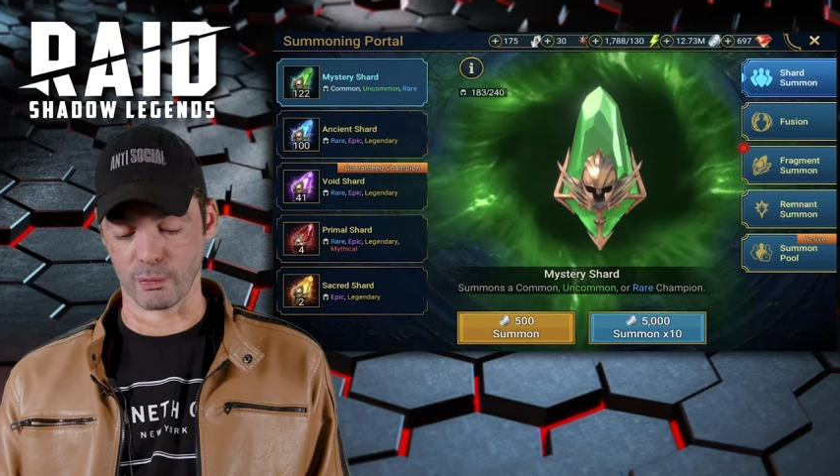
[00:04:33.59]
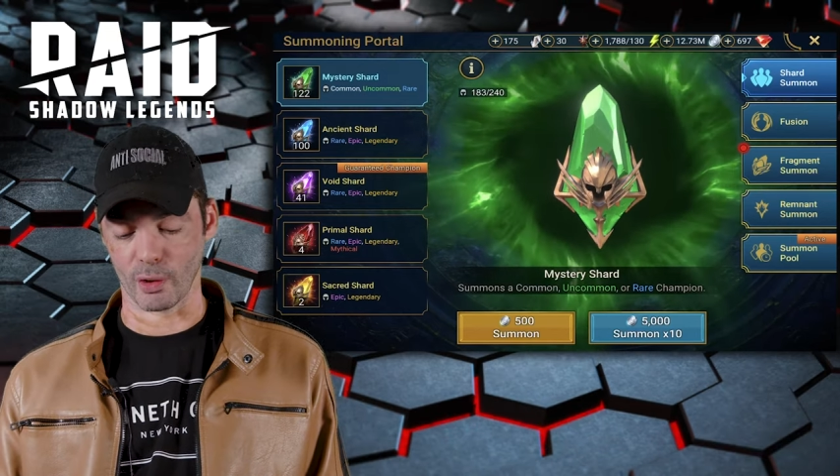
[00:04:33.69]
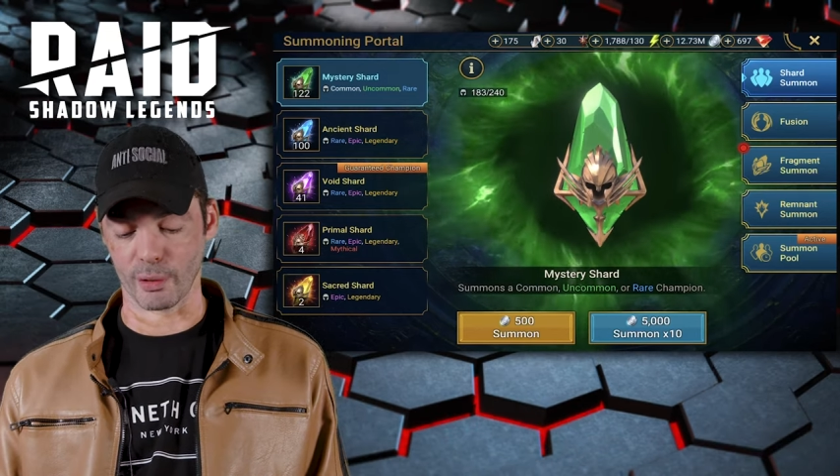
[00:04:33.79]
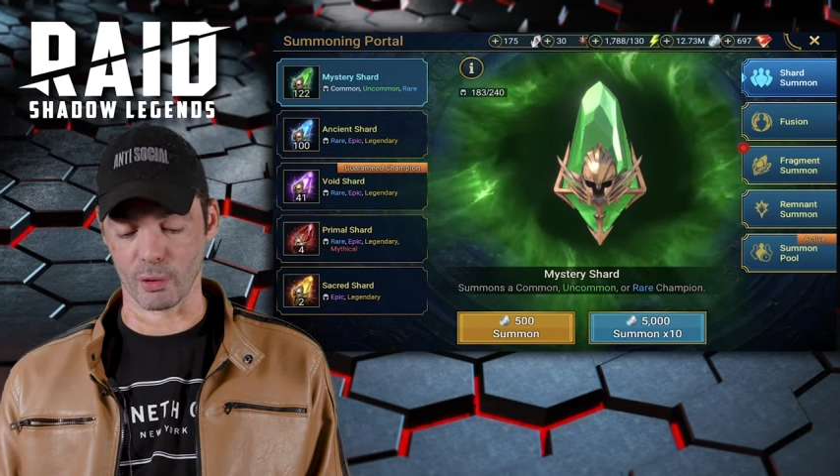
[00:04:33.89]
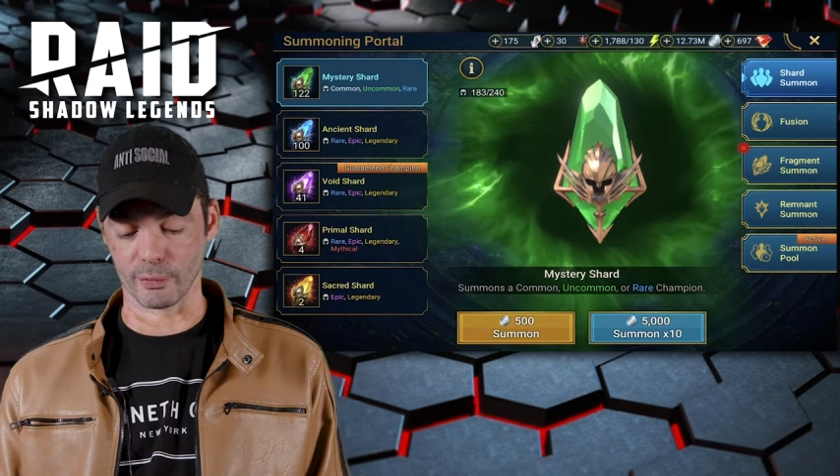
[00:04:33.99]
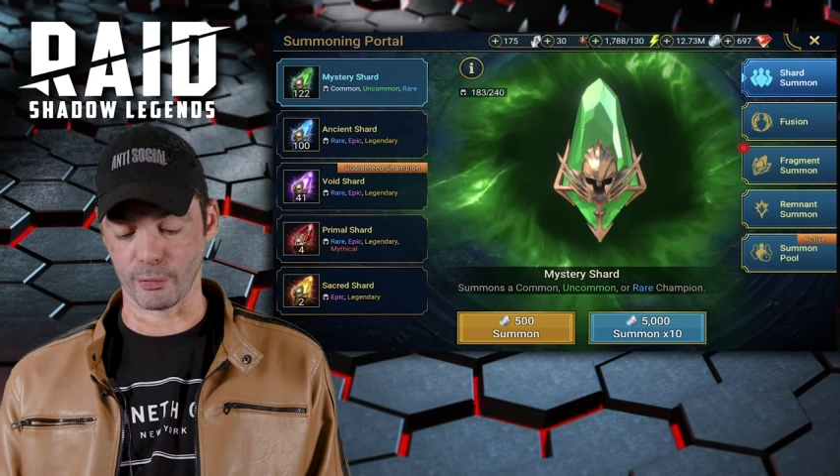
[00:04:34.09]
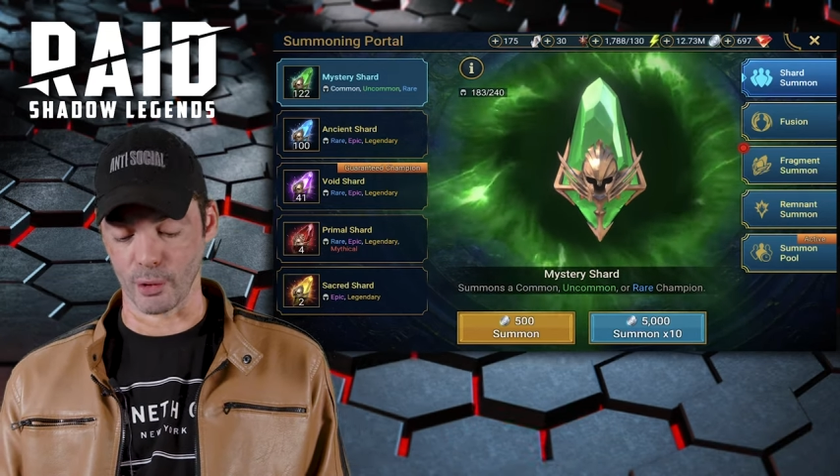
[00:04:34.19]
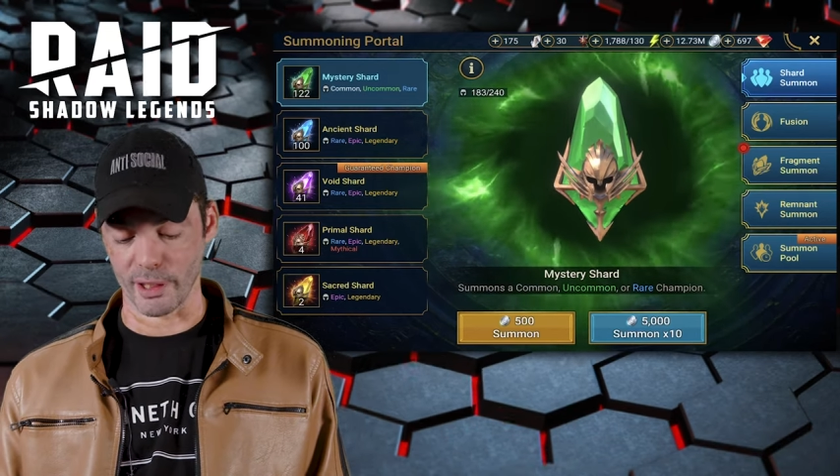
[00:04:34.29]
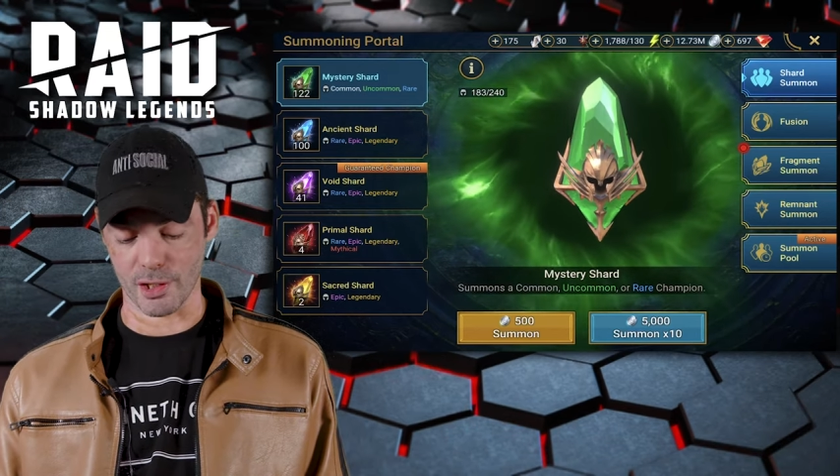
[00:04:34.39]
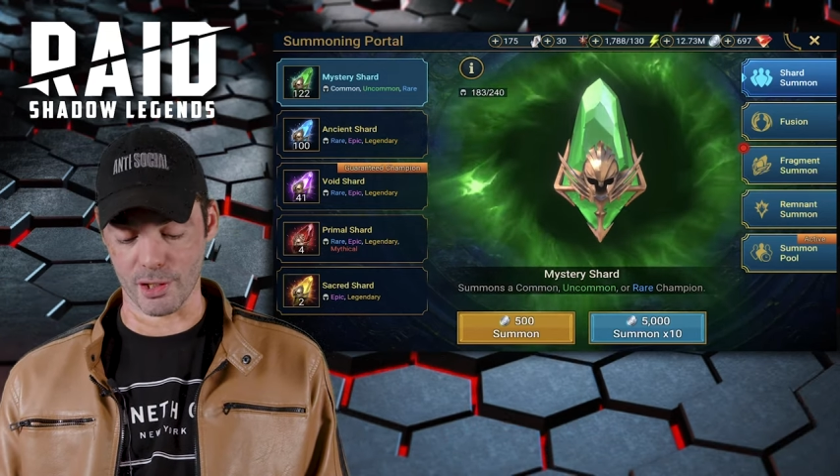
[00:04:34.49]
41
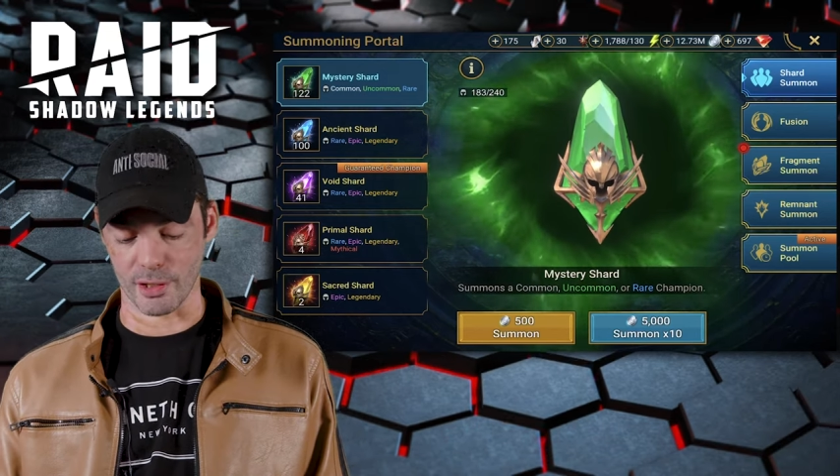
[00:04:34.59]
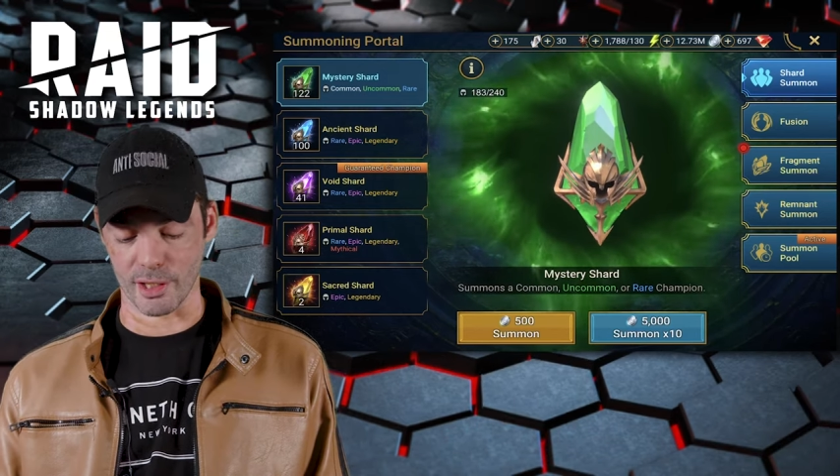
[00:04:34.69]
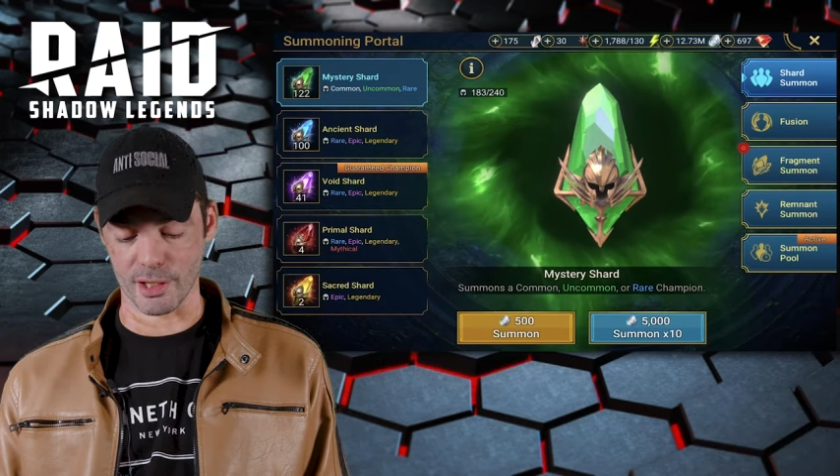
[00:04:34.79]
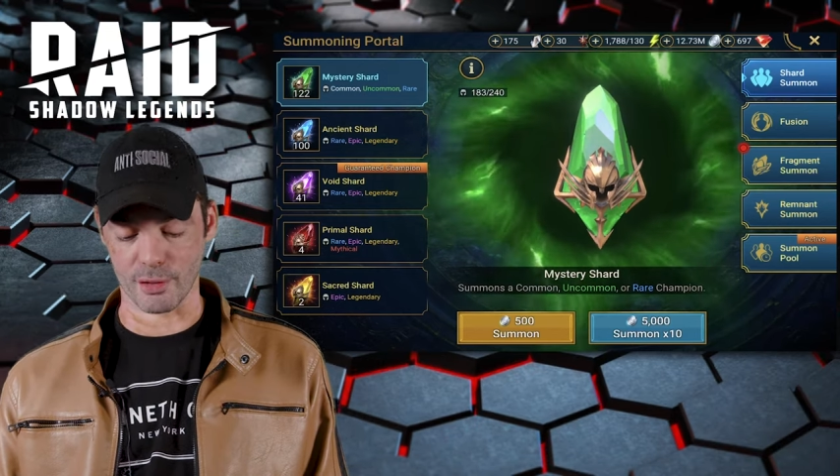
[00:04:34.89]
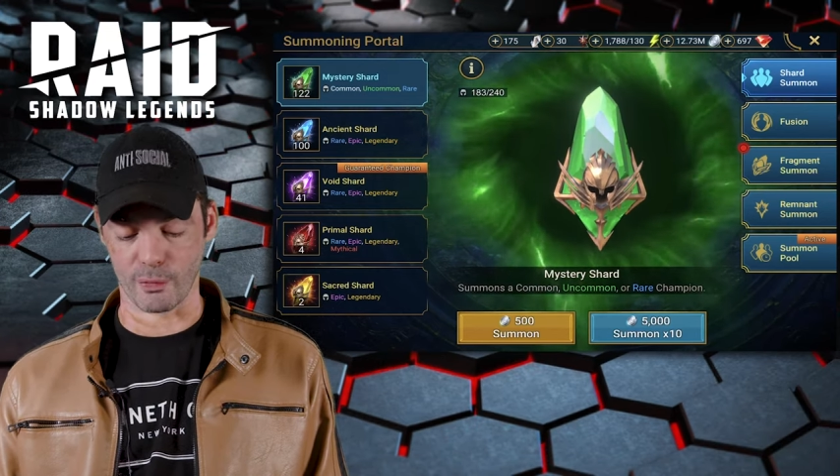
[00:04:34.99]
void shards,